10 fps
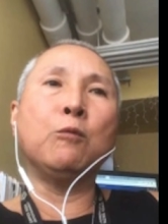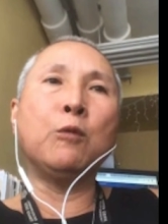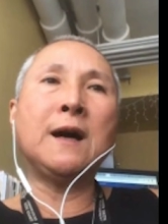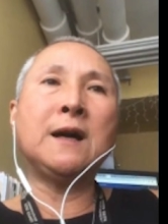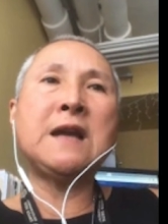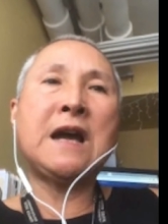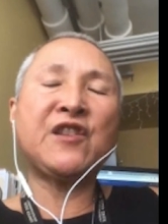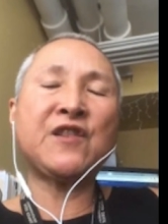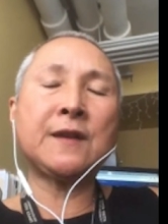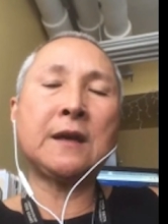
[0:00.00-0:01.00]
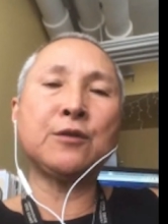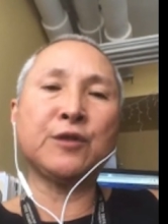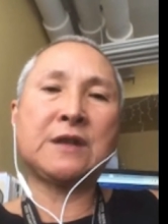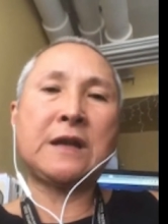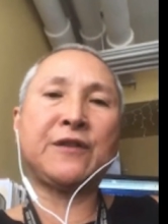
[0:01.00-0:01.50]
one
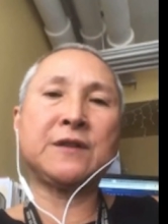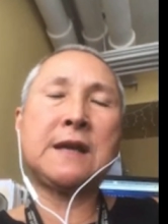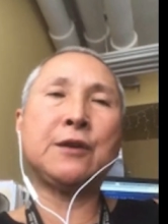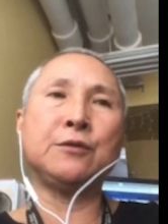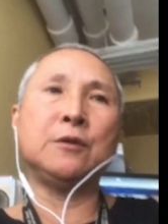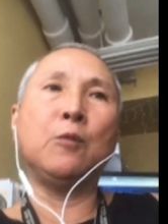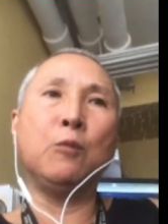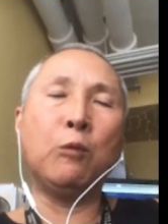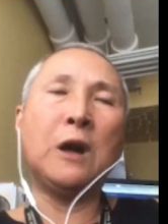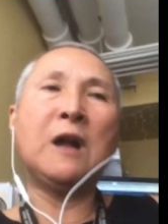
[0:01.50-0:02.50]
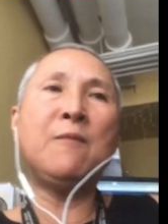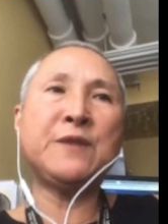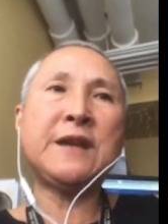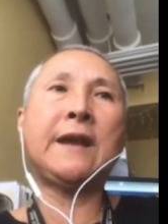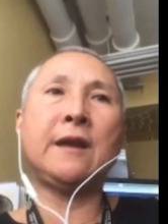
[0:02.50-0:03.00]
single test taken on one
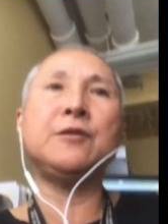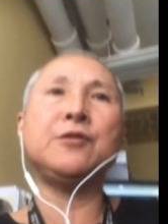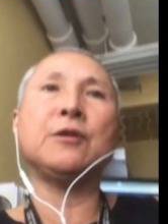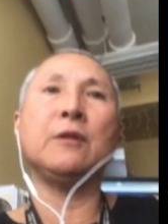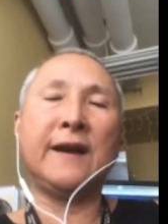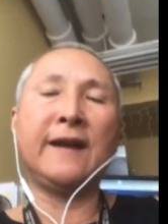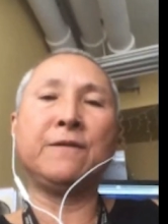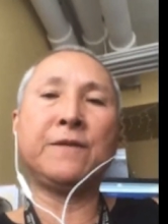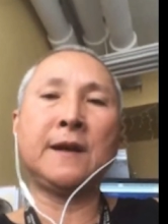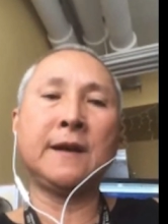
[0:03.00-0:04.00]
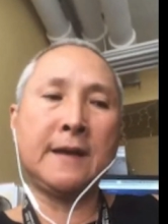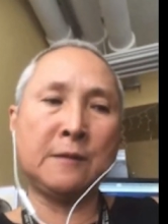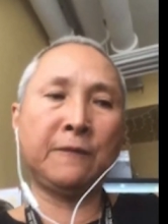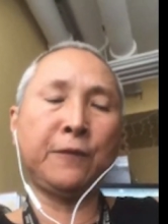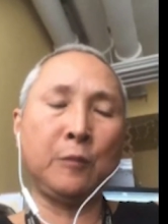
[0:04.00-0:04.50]
day in your life. I
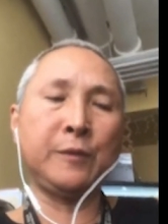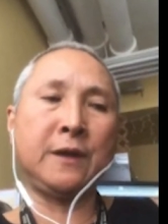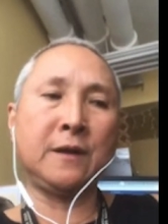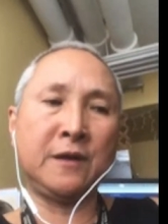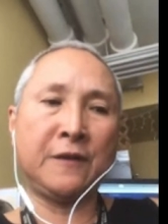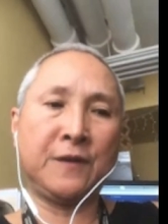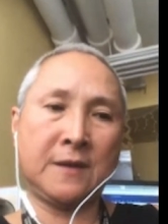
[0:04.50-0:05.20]
am firmly against